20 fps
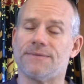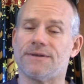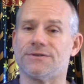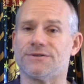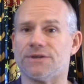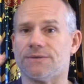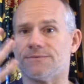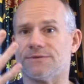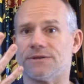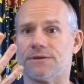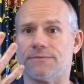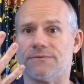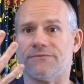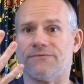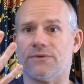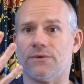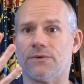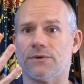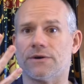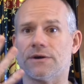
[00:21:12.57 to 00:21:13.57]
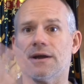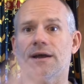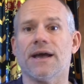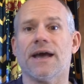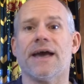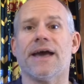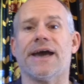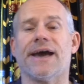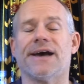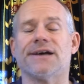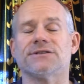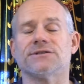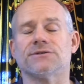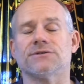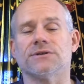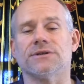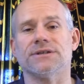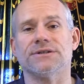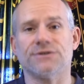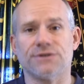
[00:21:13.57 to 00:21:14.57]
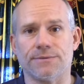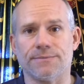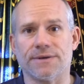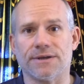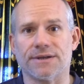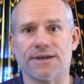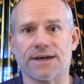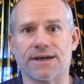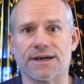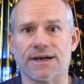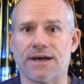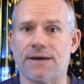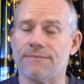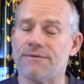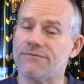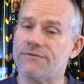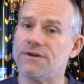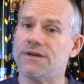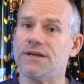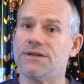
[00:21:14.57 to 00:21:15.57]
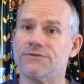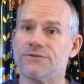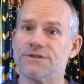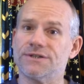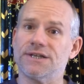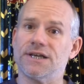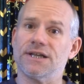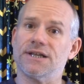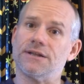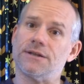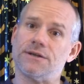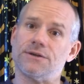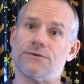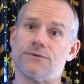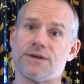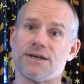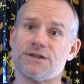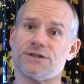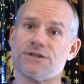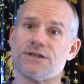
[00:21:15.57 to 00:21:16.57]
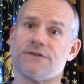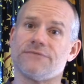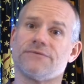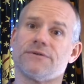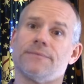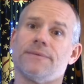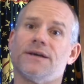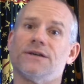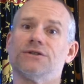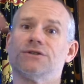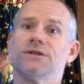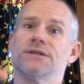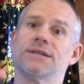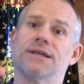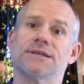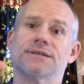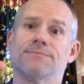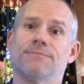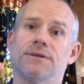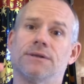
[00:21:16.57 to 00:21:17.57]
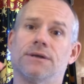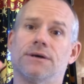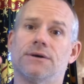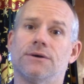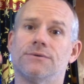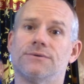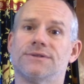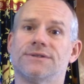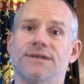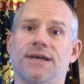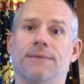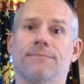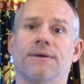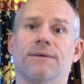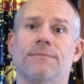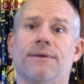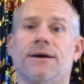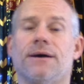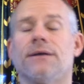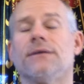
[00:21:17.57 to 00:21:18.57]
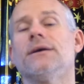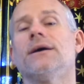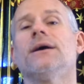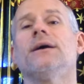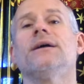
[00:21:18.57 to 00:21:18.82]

That's James the number four, astral at gmail dot com. If you're interested in the donation information, that's below, same email.